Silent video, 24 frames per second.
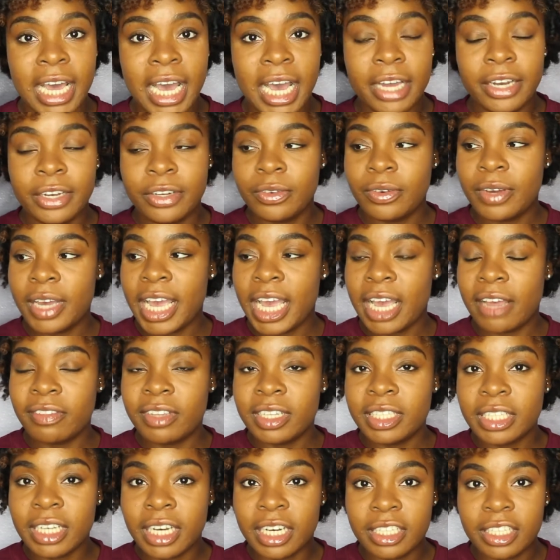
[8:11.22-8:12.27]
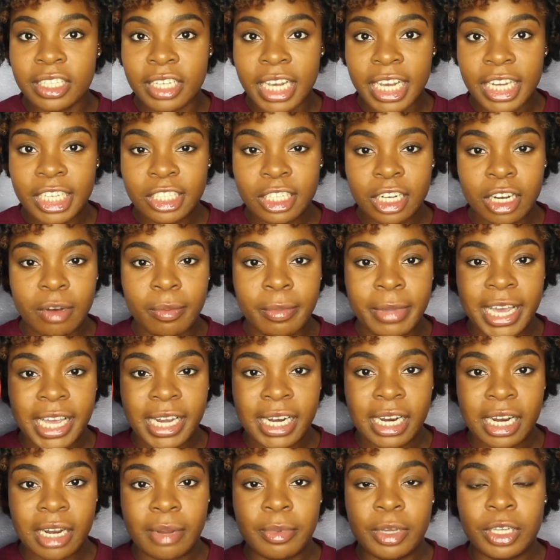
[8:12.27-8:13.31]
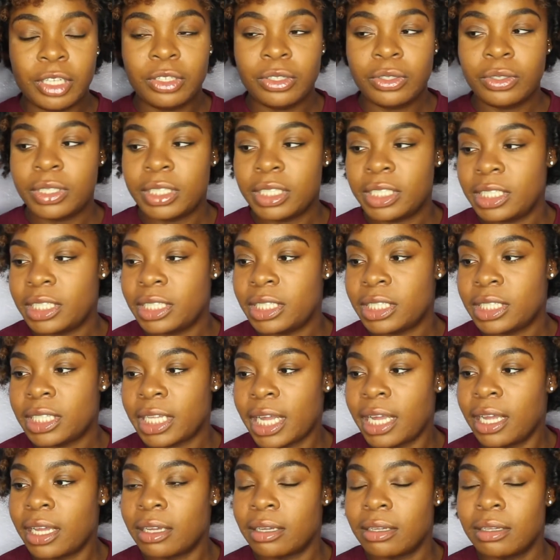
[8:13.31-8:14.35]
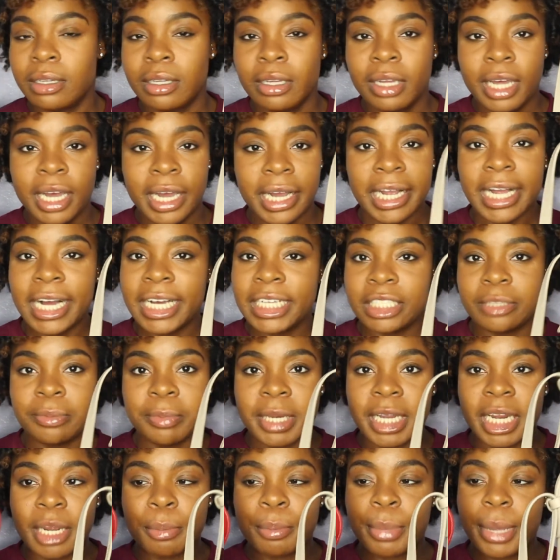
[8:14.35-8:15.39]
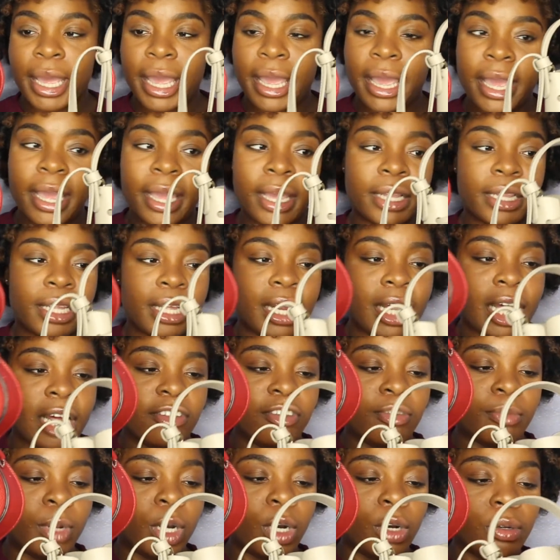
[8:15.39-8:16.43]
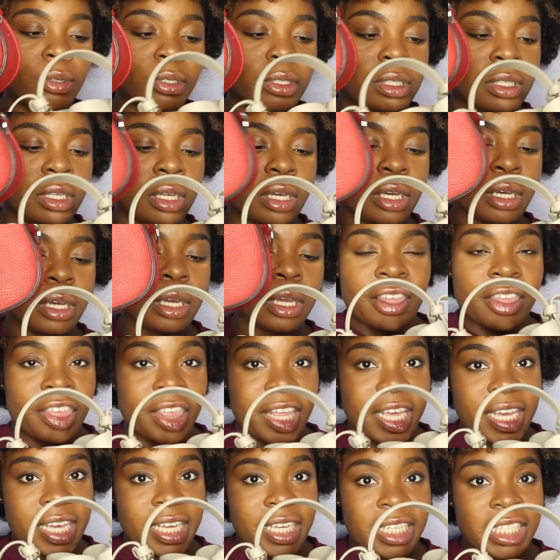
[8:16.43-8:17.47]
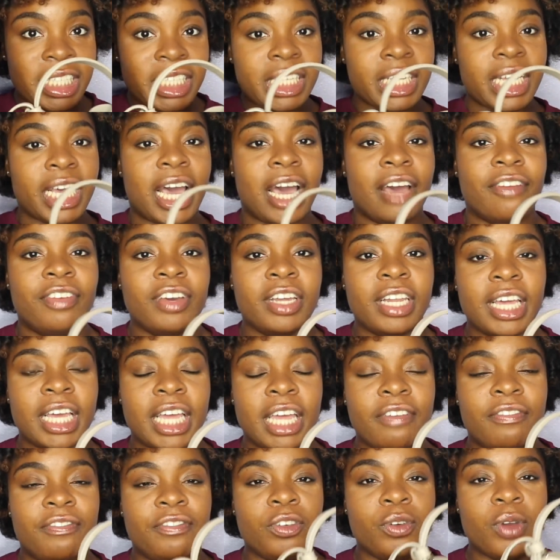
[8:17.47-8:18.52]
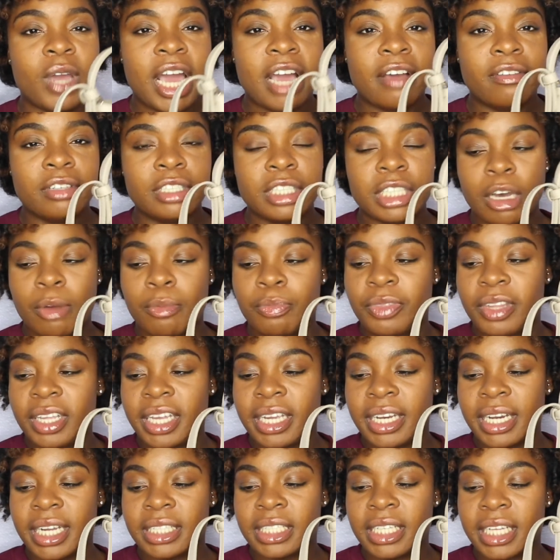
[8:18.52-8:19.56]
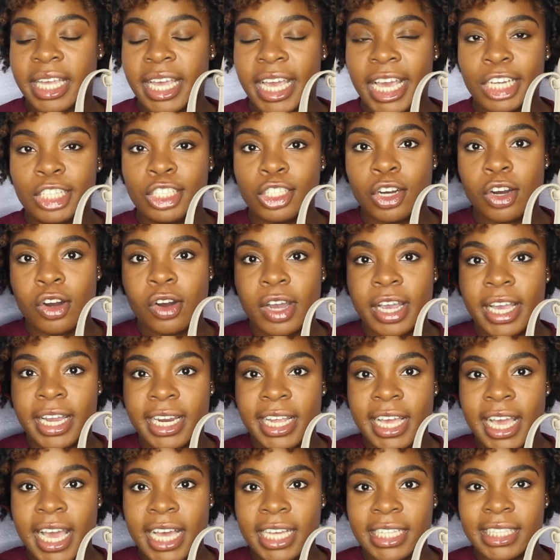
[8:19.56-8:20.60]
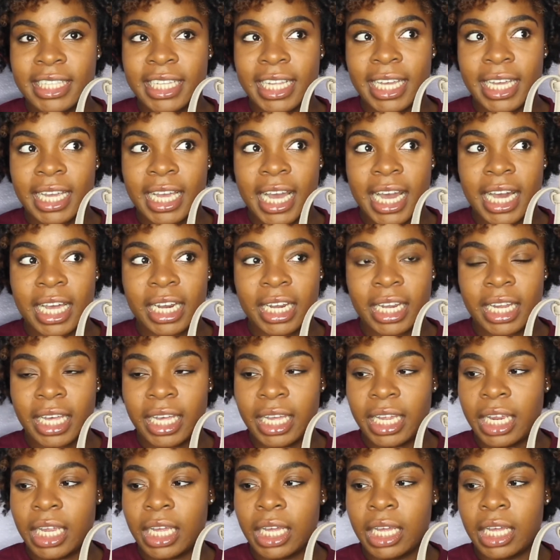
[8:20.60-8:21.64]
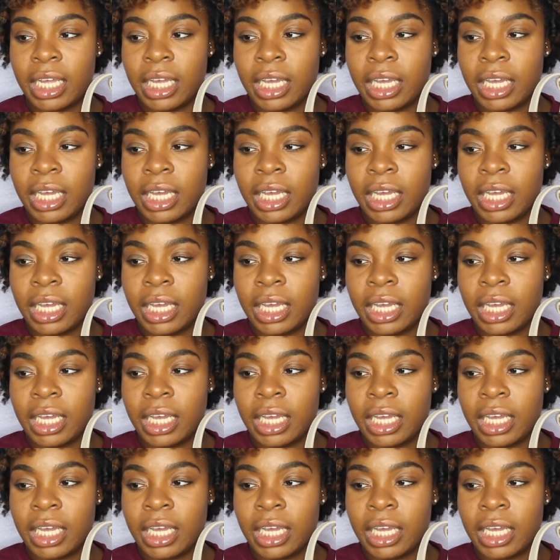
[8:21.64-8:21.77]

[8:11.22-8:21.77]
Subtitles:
I do have this other catch-all bag that I've been using. This is like a cosmetic bag that I got from Ulta. This, I feel like if you have something that's a catch-all and it has like kind of like